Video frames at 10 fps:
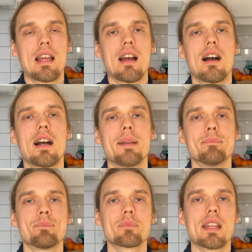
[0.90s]
Hi,
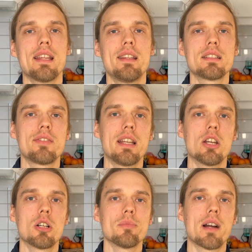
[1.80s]
in this
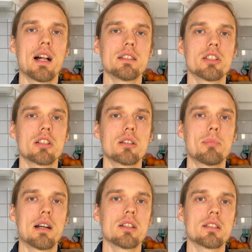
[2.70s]
video I'll talk
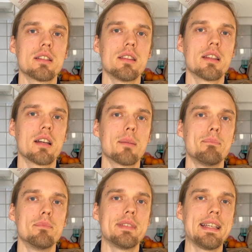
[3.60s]
about the
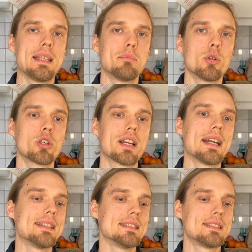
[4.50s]
ebook
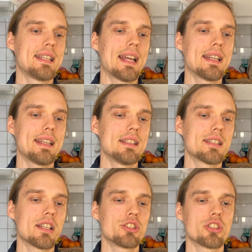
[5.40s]
10
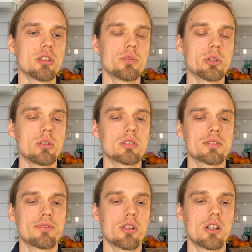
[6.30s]
Essential Rules
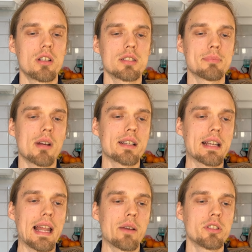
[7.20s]
for Smart
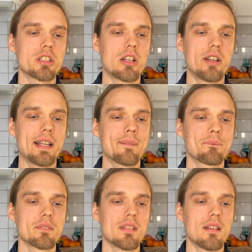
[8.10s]
Language Learning.
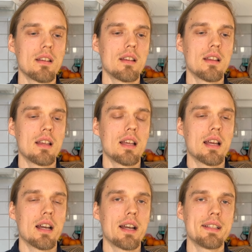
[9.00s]

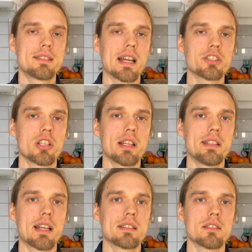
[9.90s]
It's actually
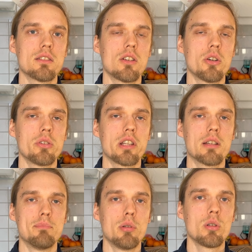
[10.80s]
not only a
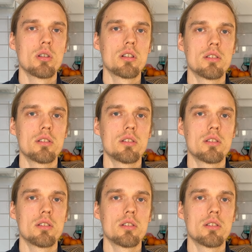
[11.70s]
book,